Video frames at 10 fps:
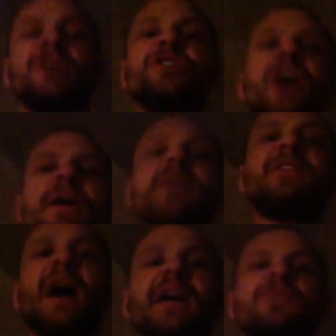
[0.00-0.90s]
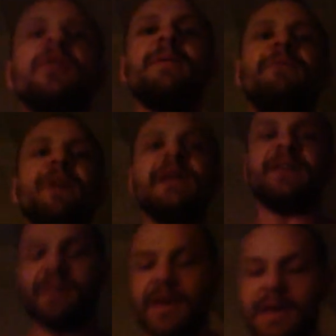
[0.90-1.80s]
Shout out to Ice Cream
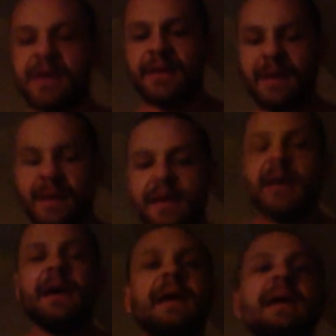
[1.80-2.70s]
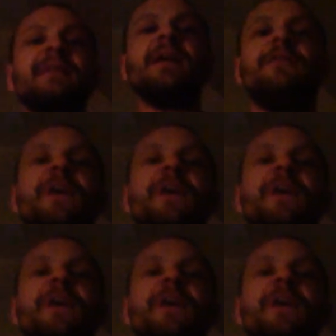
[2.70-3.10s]
Fitness. He did a